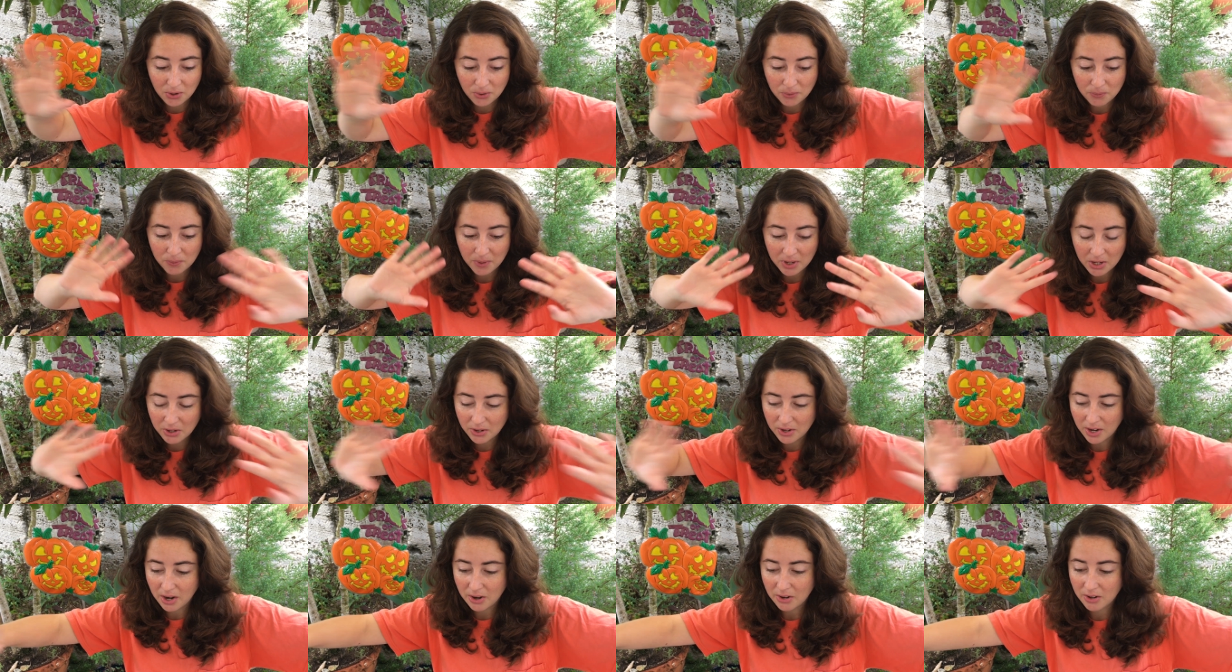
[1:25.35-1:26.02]

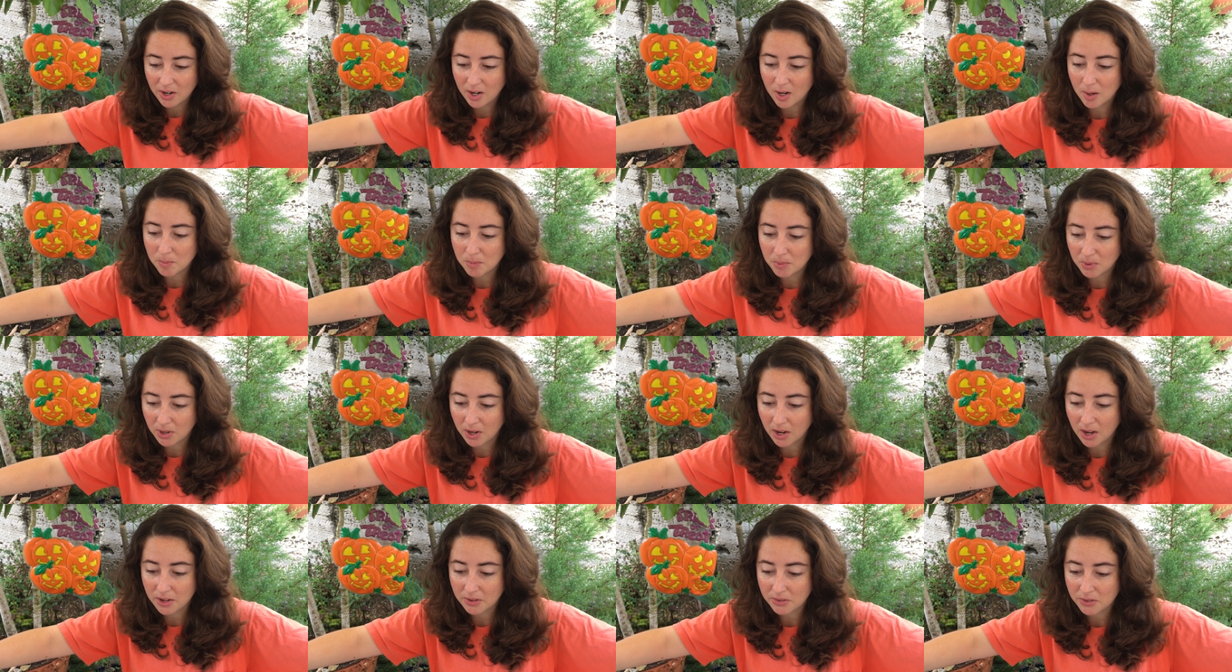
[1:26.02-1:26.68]
figured out a couple of
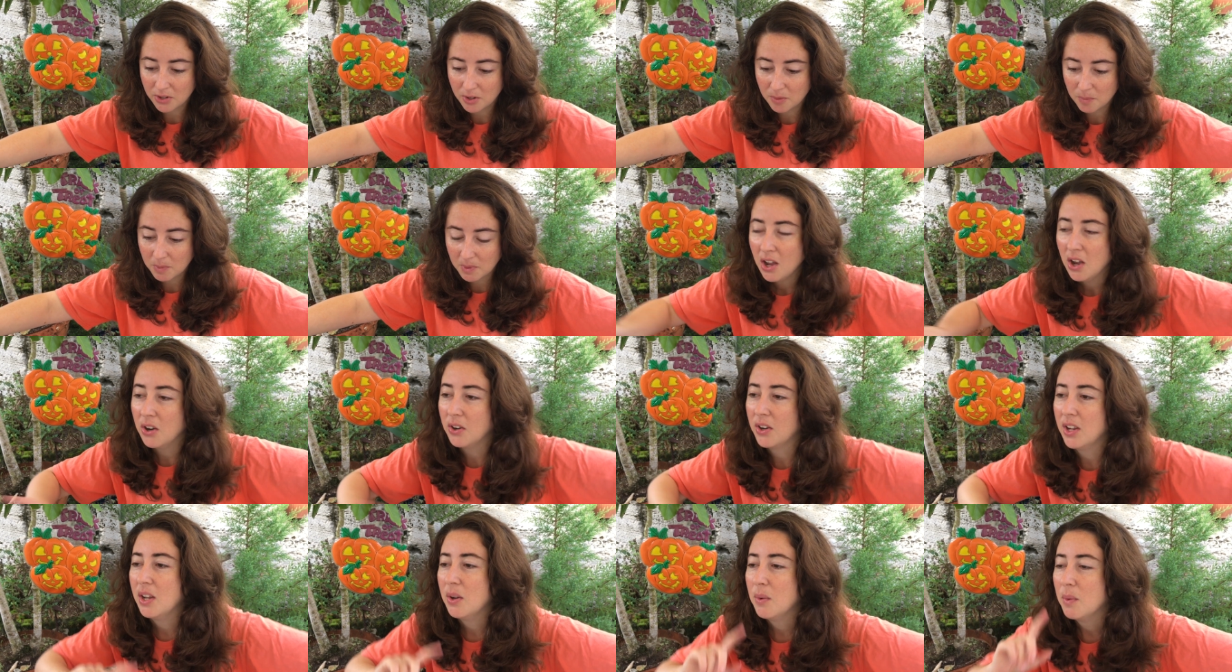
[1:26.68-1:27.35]
costumes.
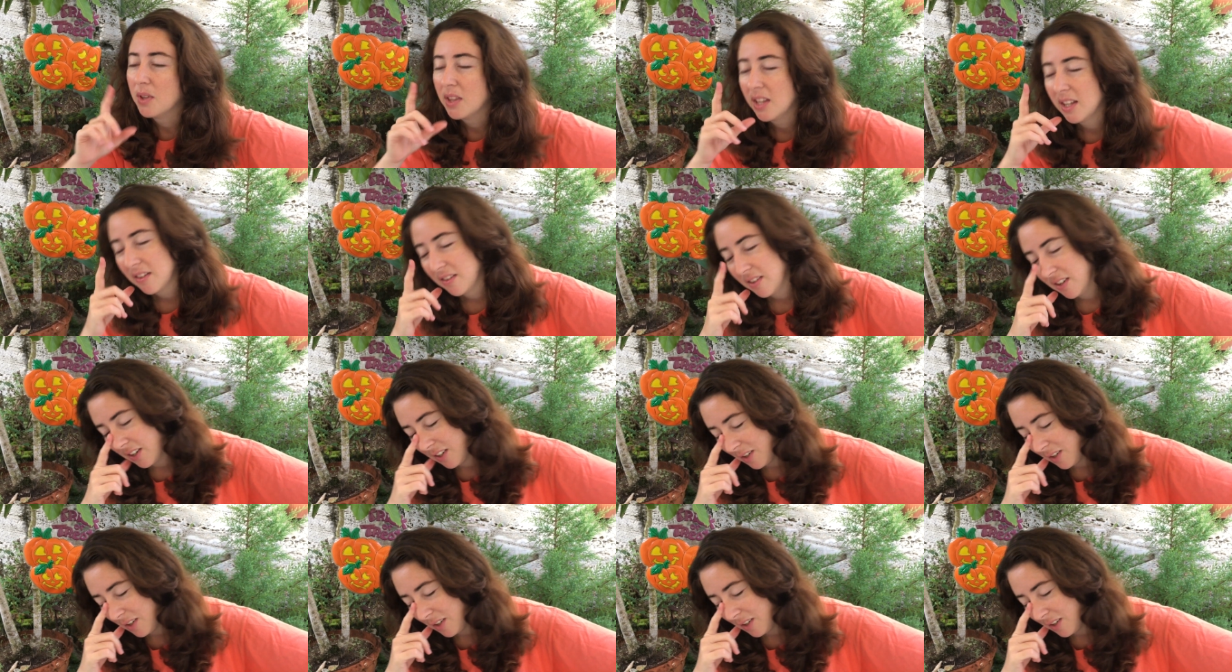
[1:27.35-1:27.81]
Okay, well that's not